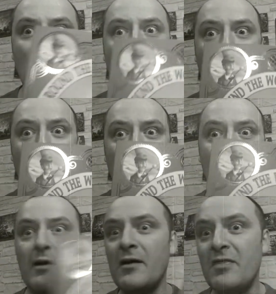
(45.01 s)
whether
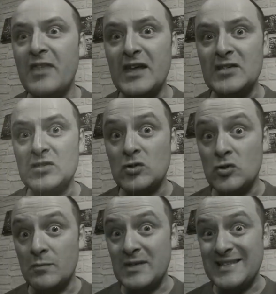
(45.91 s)
this
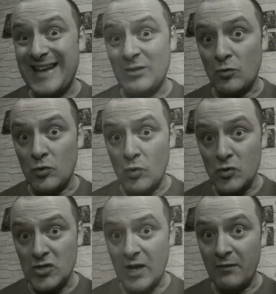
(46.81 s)
should be sat on your
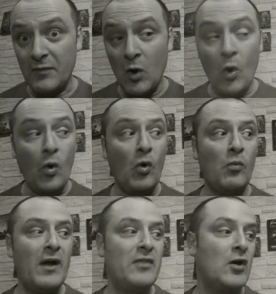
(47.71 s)
shelf or
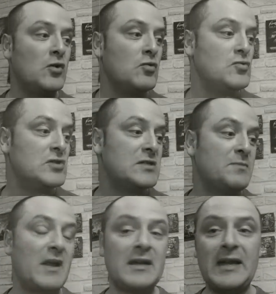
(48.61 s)
whether you should
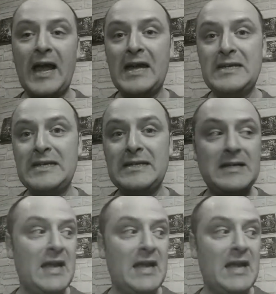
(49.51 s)
spend 80,